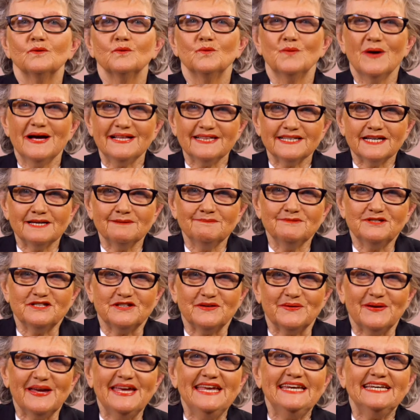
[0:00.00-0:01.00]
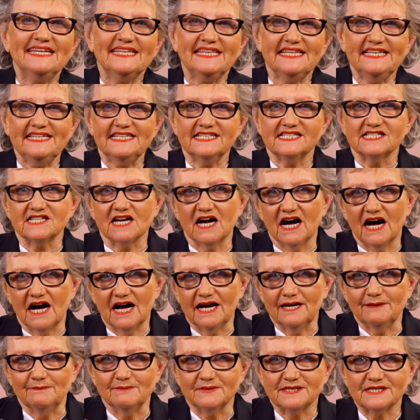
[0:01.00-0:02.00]
Welcome to In These
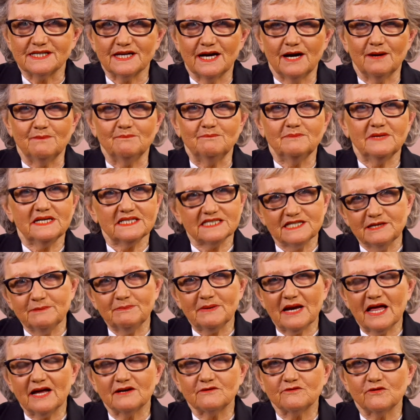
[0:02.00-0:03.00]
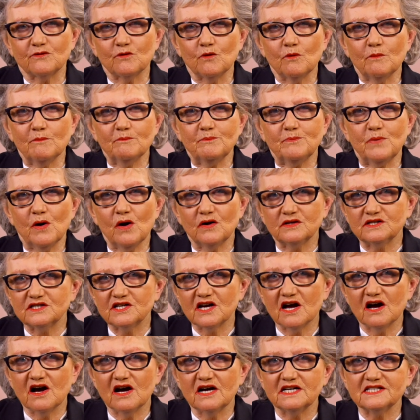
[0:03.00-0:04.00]
Times, a multi-platform
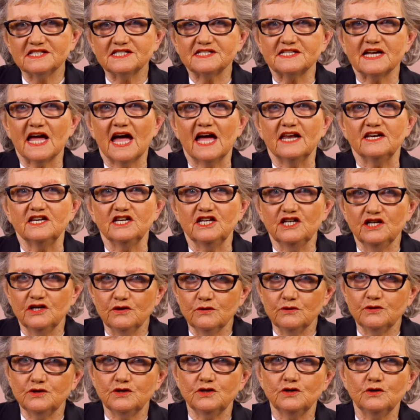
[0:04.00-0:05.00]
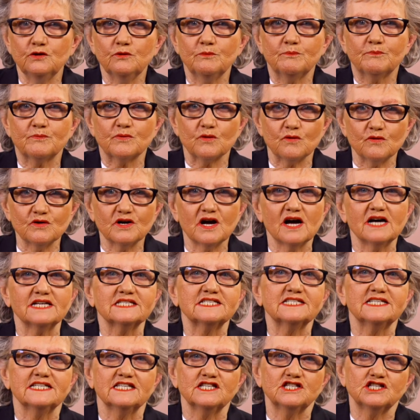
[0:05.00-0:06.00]
podcast and YouTube
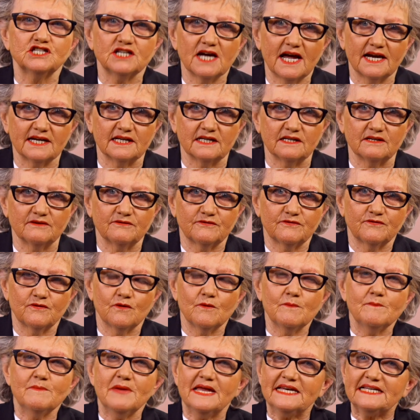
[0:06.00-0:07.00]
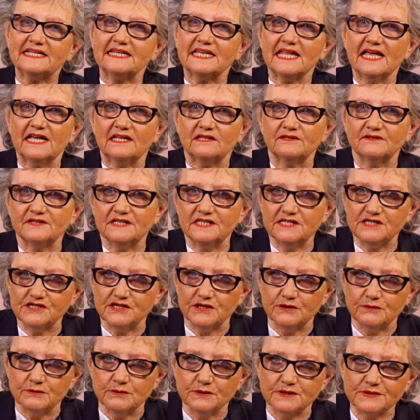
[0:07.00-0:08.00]
broadcasting channel for mental health
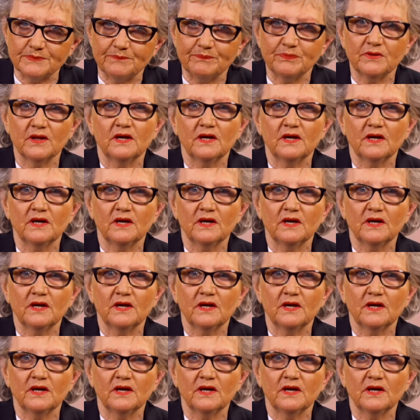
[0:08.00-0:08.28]
issues.